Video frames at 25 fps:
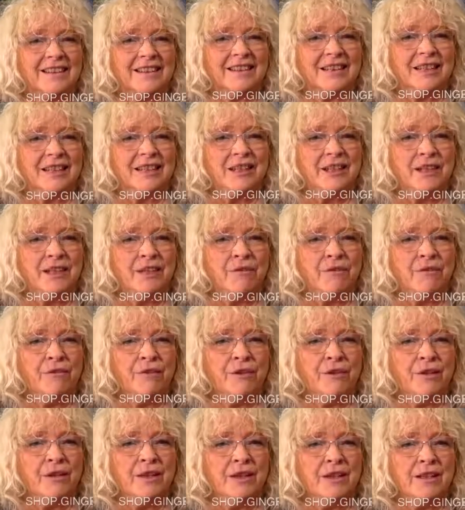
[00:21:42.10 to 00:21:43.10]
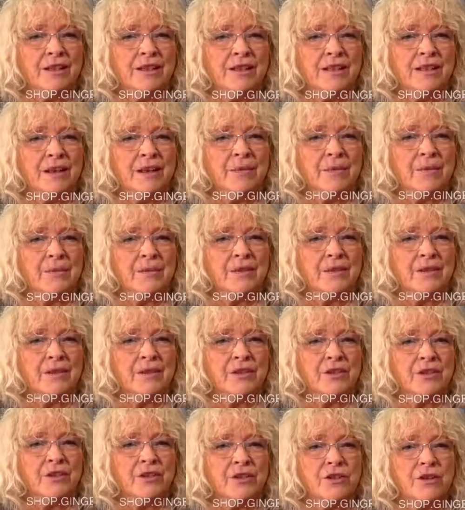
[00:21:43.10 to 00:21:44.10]
really fully accepts
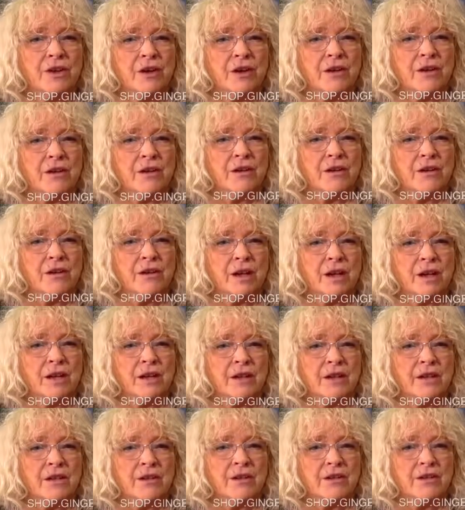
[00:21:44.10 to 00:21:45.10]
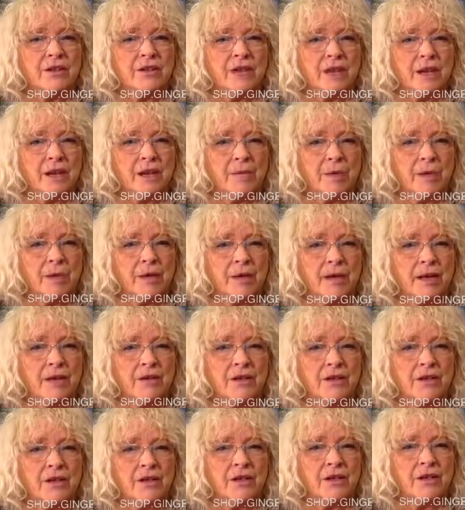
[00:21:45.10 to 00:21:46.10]
she's trying to create and understand my
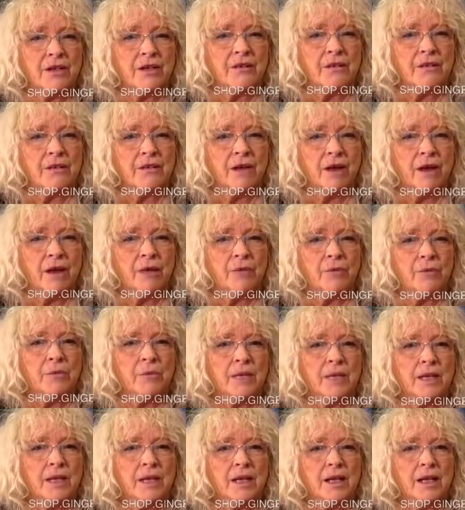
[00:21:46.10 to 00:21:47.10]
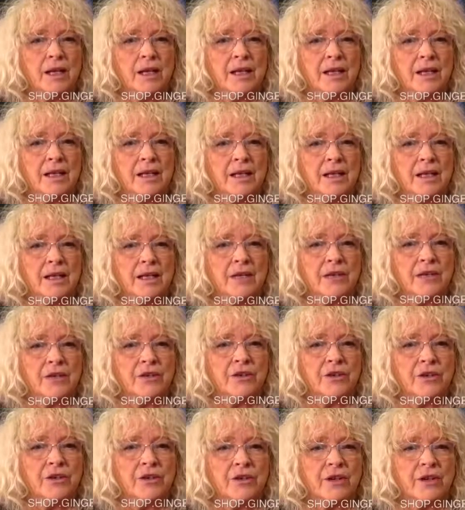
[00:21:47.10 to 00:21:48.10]
energy. You've helped in this
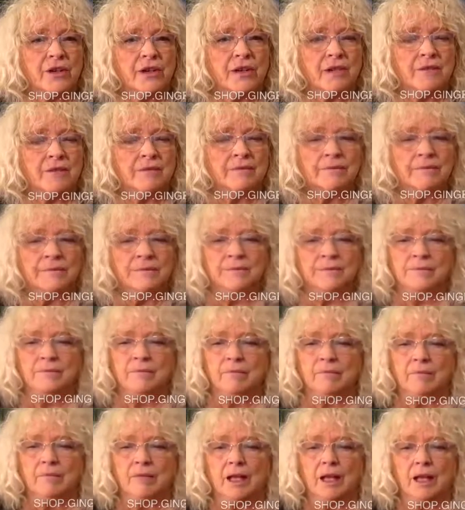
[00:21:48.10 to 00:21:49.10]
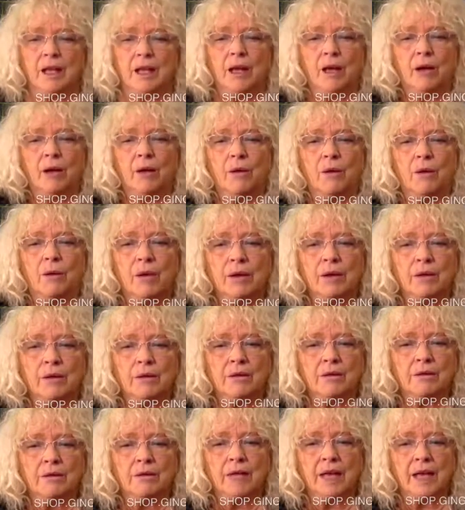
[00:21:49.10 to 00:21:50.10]
journey.
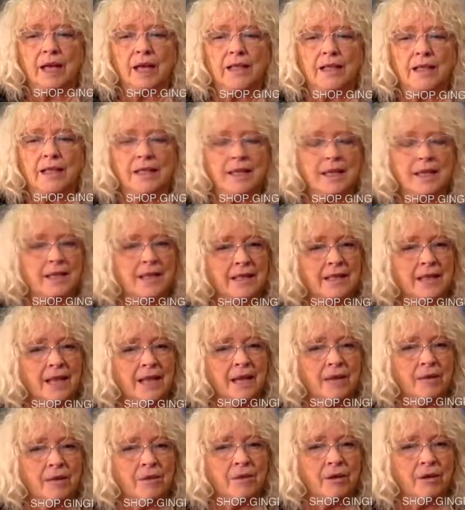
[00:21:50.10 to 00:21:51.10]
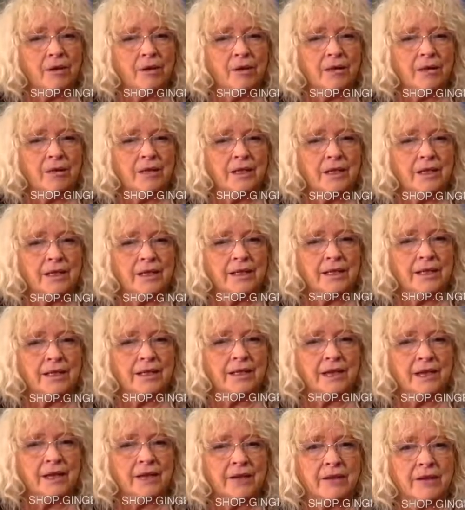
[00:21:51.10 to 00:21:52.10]
Well, as they say, we're all in it
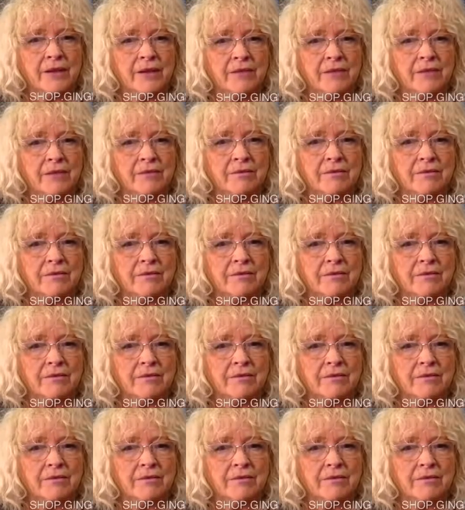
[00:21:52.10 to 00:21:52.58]
together.